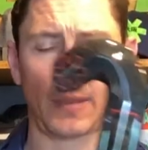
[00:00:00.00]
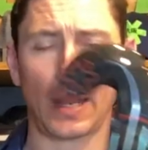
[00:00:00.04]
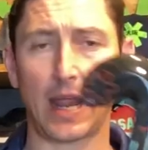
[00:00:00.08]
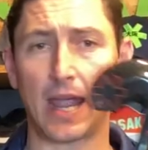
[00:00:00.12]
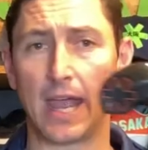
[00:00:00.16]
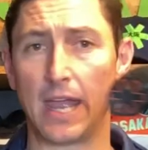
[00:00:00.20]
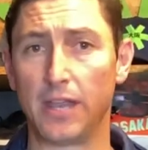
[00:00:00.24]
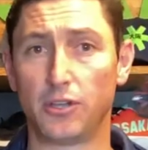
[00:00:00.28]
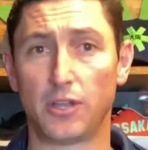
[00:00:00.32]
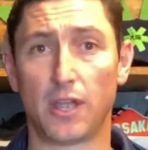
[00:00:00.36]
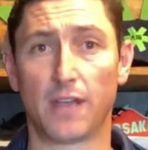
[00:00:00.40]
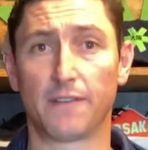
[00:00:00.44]

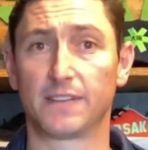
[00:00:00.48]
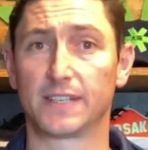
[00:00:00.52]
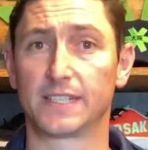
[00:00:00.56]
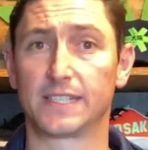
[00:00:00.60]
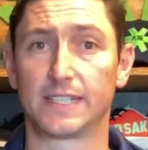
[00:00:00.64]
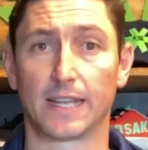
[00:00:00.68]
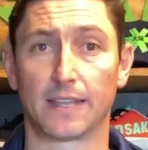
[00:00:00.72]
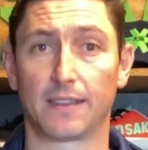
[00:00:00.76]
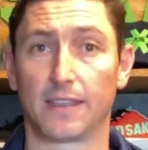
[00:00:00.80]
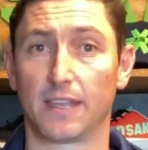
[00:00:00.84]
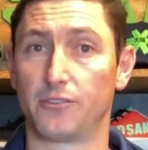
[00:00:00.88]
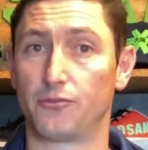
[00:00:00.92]
and you have a
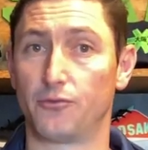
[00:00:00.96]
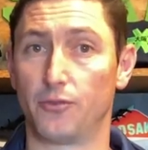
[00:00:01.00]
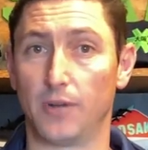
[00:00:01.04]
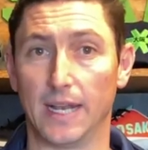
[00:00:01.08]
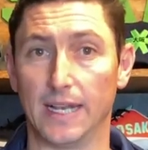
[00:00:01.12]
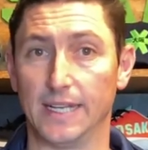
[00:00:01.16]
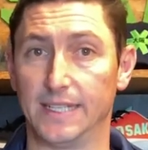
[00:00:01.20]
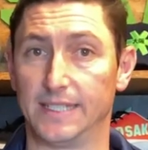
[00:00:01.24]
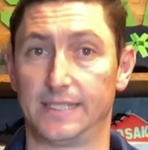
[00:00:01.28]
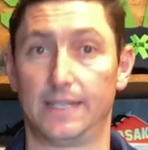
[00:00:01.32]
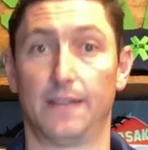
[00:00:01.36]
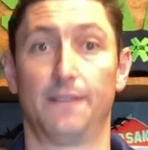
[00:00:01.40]
stick that's really
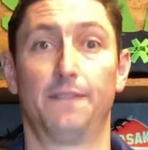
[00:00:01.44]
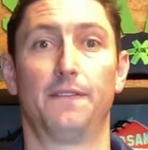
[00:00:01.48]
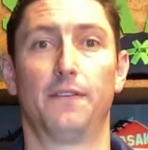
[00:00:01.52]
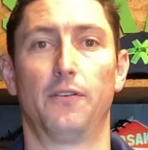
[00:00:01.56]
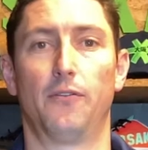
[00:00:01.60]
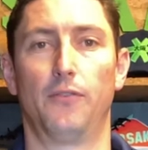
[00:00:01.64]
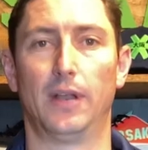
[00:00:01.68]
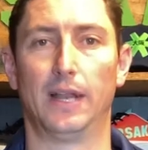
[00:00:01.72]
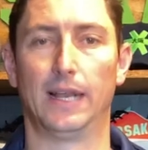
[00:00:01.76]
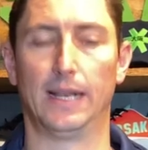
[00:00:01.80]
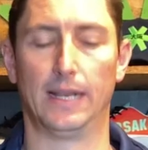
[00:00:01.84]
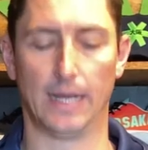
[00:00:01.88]
stiff and
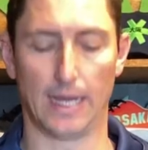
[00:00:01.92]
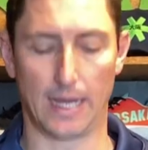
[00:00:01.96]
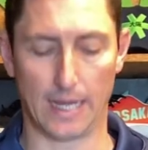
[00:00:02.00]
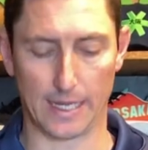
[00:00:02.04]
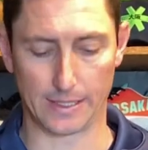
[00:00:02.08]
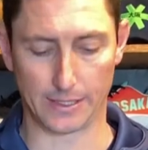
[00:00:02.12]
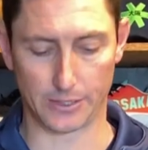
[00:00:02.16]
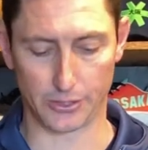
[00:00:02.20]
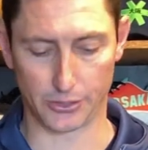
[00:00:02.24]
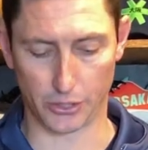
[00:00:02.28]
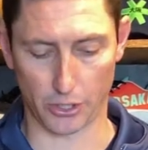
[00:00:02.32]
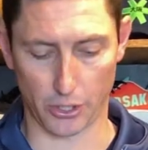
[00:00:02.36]
really light.
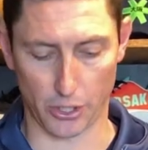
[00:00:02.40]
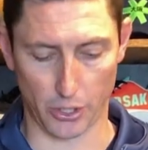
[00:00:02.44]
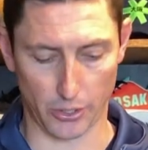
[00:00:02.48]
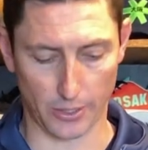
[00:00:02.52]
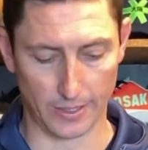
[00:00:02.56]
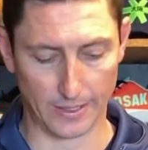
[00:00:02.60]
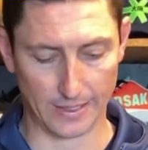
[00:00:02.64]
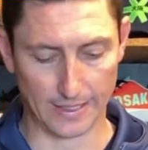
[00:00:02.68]
So